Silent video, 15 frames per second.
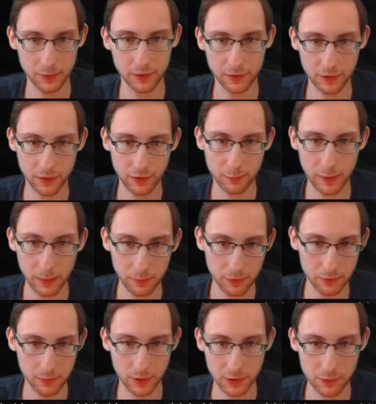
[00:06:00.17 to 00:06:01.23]
because I spam
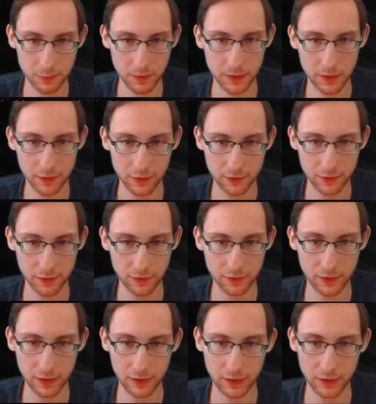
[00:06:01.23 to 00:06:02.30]
too much, but there's a
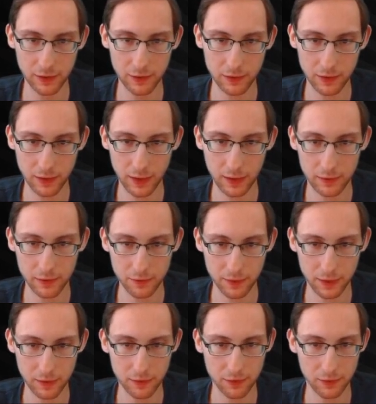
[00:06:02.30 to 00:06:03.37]
setting you can
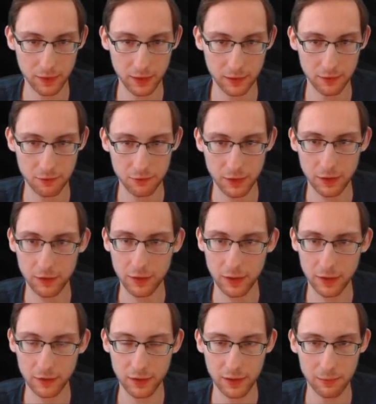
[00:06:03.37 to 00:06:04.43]
activate so it doesn't
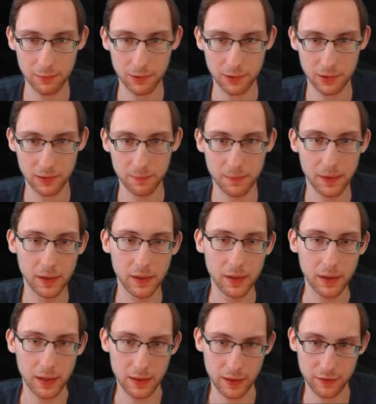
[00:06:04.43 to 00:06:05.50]
resize anymore.
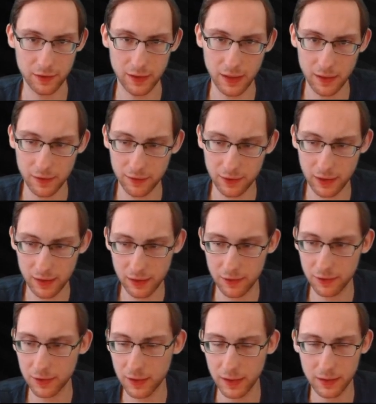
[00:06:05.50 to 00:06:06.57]
And there's another
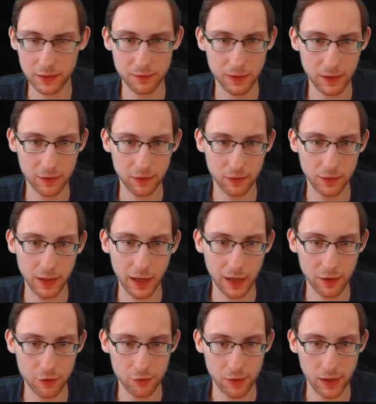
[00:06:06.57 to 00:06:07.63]
setting you can activate so you
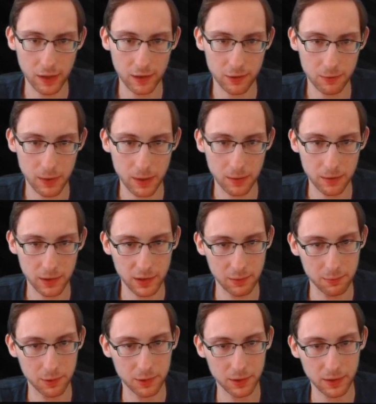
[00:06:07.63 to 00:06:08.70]
can't drag it around
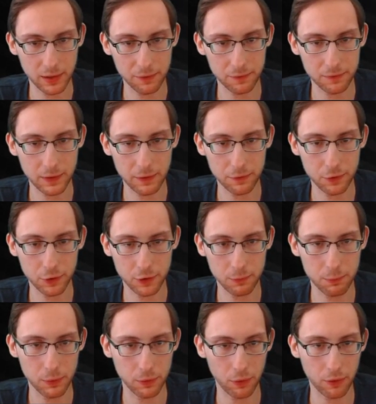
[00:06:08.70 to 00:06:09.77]
anymore. I've, I've
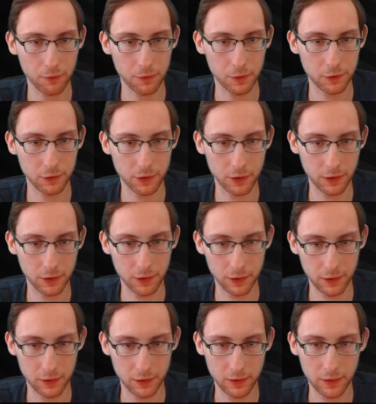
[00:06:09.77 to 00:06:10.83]
turned both of those on,
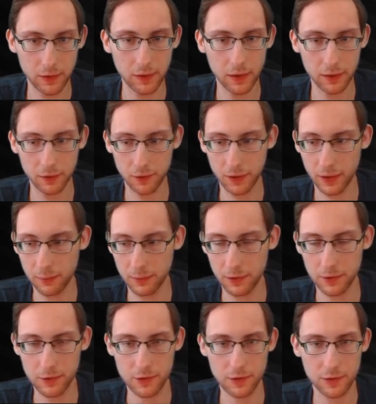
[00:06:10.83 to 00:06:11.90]
I know that
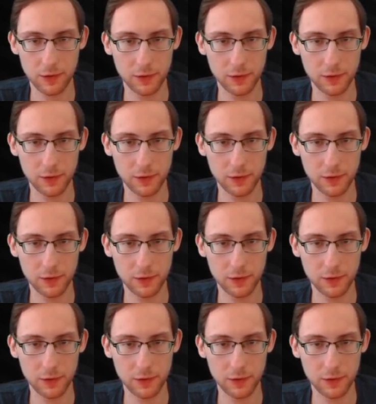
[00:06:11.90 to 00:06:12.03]
much.